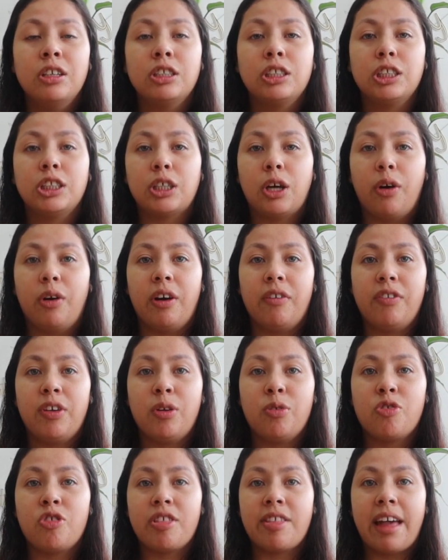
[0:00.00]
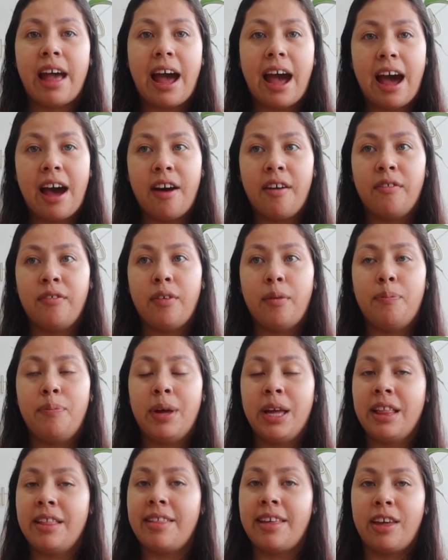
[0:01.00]
So if you just have
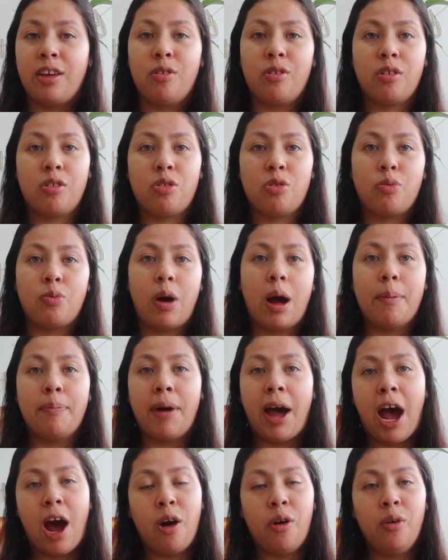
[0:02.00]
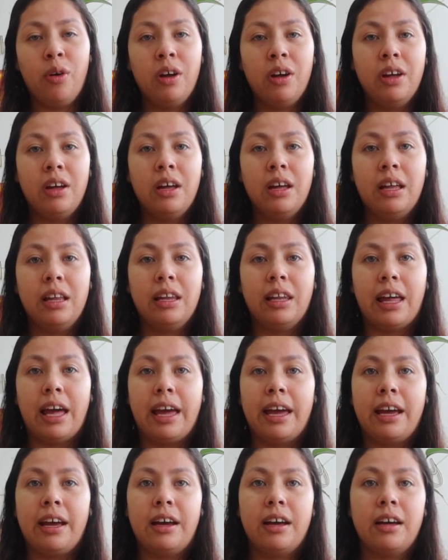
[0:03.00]
bins that you could swap out,
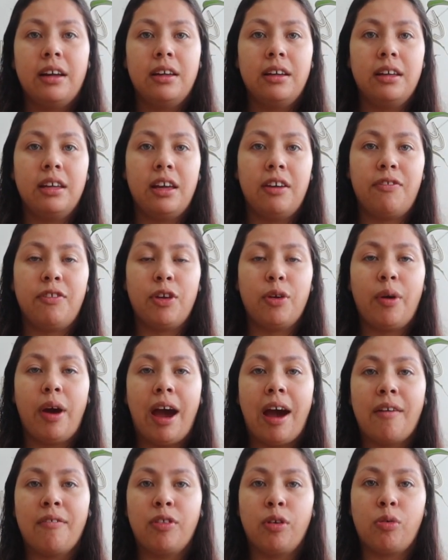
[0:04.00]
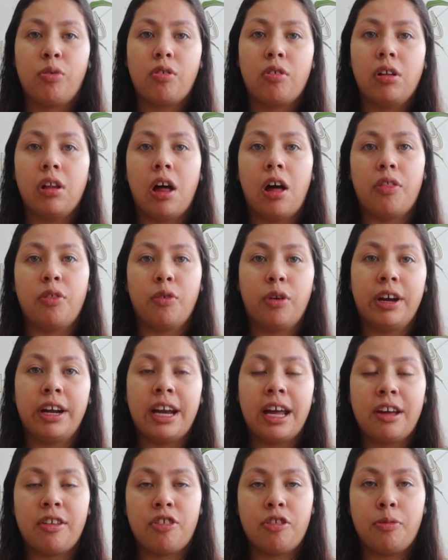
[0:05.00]
like if you have those cloth
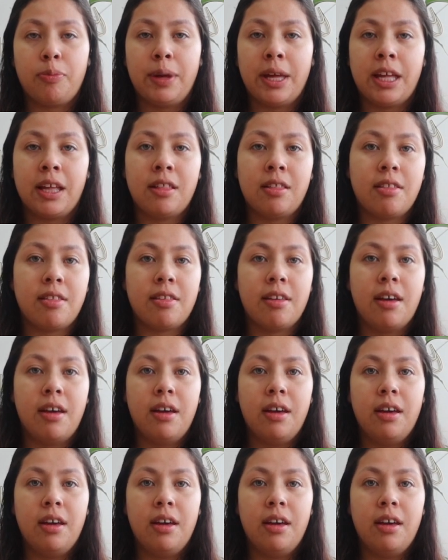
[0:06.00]
organizer bins